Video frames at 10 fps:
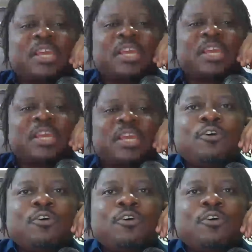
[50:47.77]
before
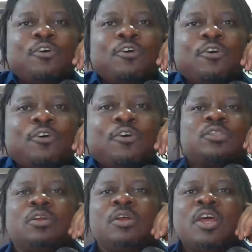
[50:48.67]
for
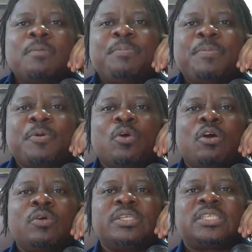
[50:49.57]
throwing up the question.
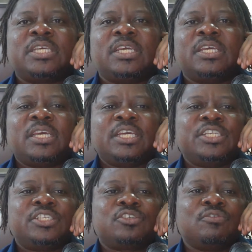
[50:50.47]
People will always
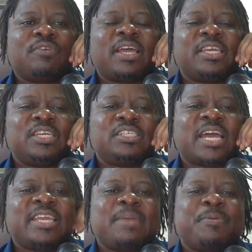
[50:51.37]
say it's over
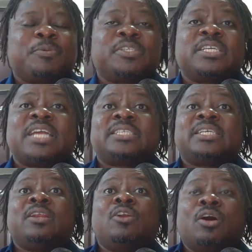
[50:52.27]
age. I hear people
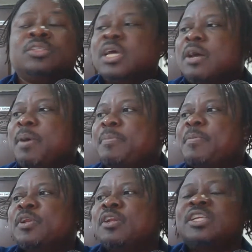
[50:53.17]
say that a lot,
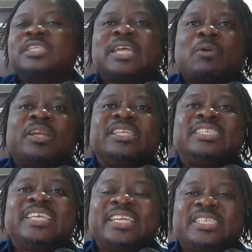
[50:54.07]
but people don't understand
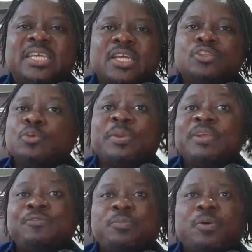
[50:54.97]
what it takes
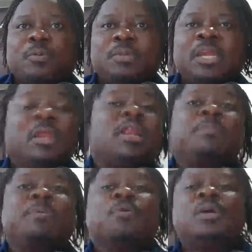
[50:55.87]
to play
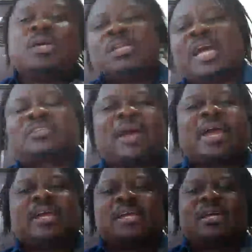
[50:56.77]
football. A lot of
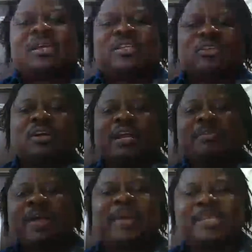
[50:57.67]
people, that's why, I
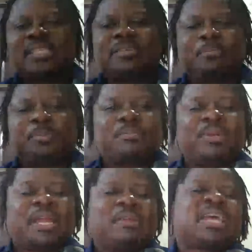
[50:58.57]
remember
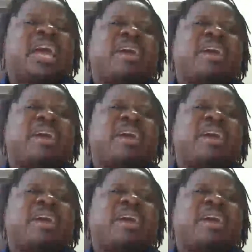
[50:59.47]
my days in